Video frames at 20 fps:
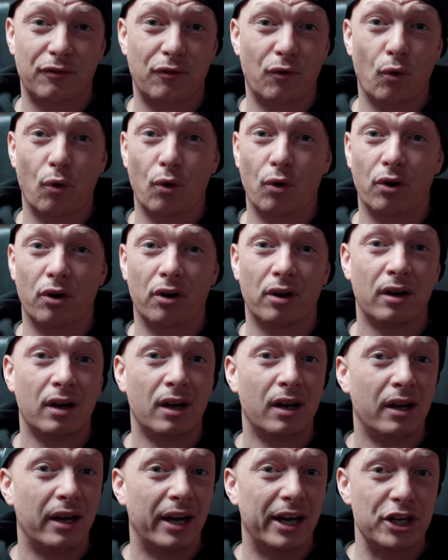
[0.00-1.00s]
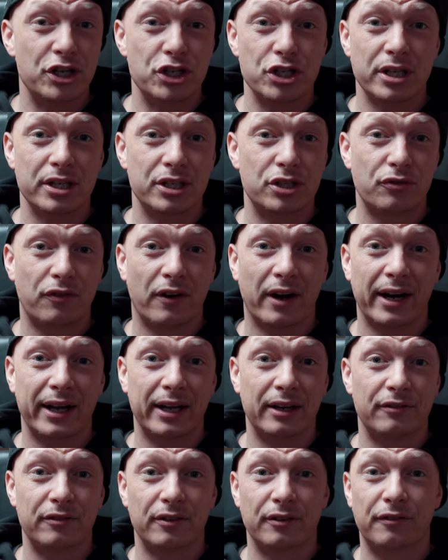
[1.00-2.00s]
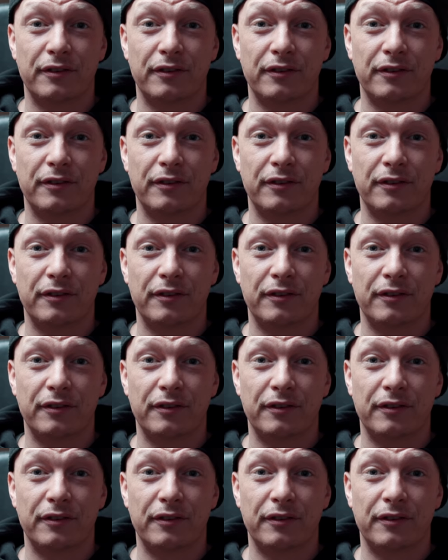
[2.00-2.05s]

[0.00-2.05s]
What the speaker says: for a GH5,